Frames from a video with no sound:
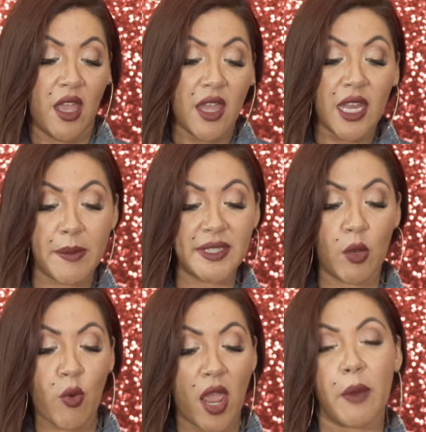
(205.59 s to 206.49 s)
let me see
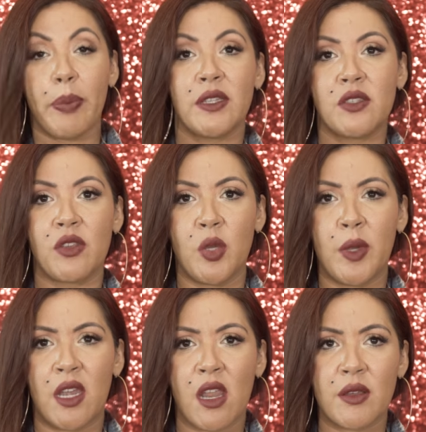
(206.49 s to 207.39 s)
where I could pencil you in."
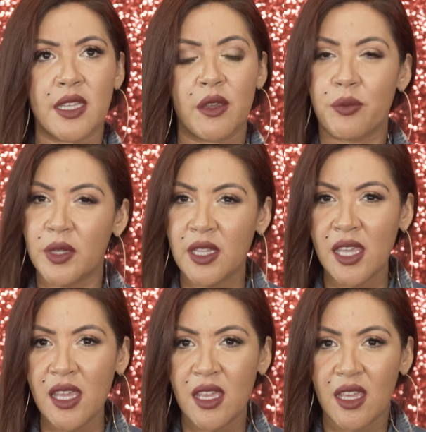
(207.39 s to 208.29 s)
And I was like, "Really?